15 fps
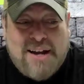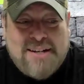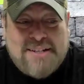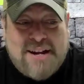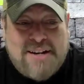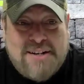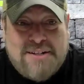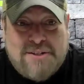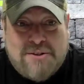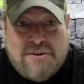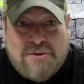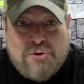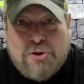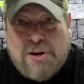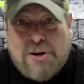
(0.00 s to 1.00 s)
I decided
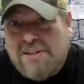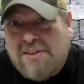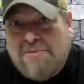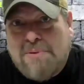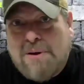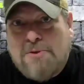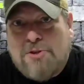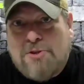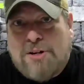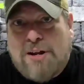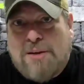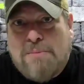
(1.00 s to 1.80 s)
to try self-publishing.